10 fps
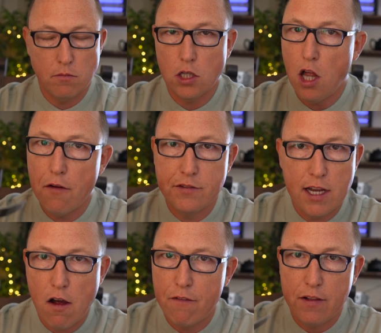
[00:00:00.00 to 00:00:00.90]
A lot of
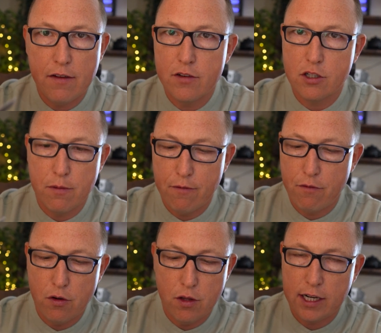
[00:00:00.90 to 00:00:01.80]
sour flavours coming
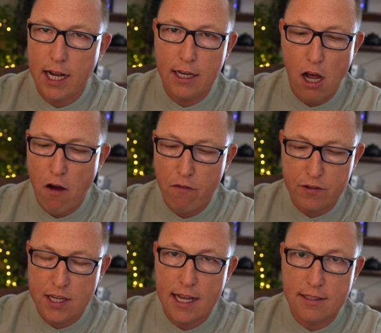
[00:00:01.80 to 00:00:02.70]
through that kind of
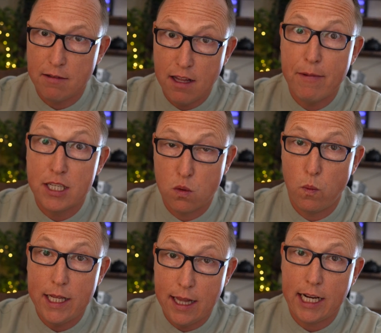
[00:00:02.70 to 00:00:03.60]
offsets. A little bit
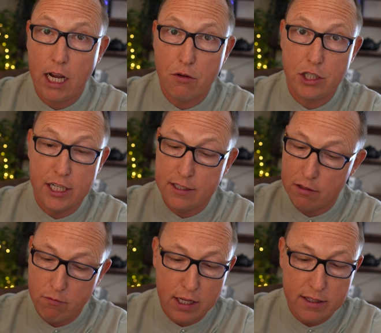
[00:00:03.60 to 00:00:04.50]
sweet, that goat cheese, and
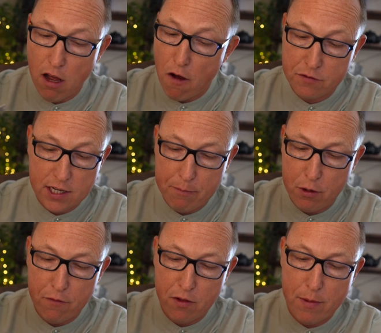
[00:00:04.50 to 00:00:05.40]
it really offset
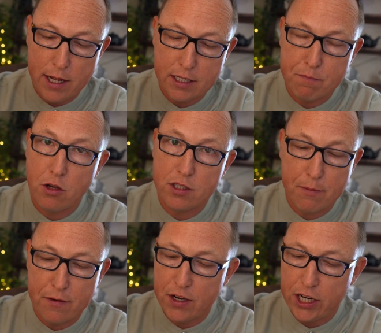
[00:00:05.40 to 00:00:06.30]
beautifully by this
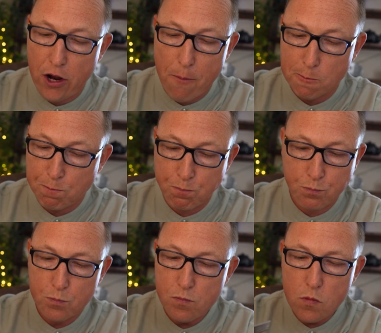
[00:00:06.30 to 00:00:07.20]
balsamic vinegar.
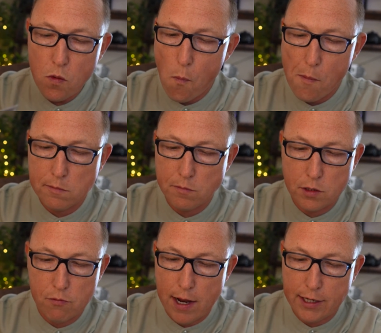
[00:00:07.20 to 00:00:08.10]

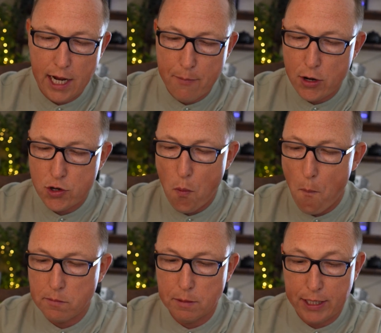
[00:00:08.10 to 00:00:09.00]
The red cabbage,
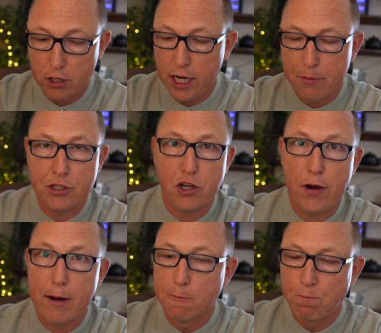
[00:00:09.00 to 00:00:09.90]
the pickled cabbage,
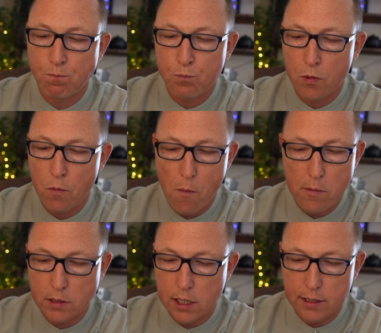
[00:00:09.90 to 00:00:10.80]
sorry.
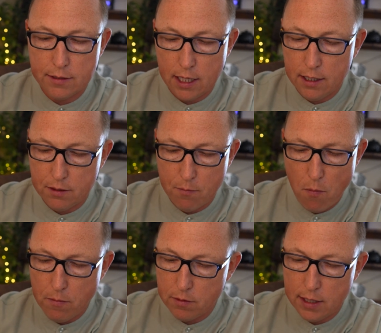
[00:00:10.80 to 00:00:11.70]
And the salad.
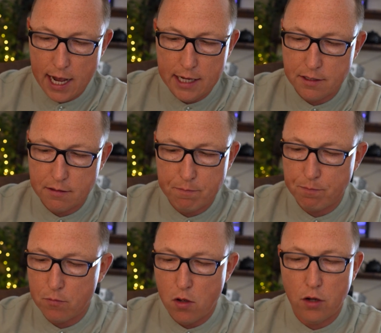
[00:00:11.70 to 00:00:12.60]
That is,
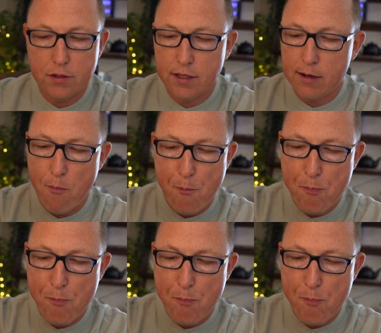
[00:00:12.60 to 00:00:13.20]
honestly,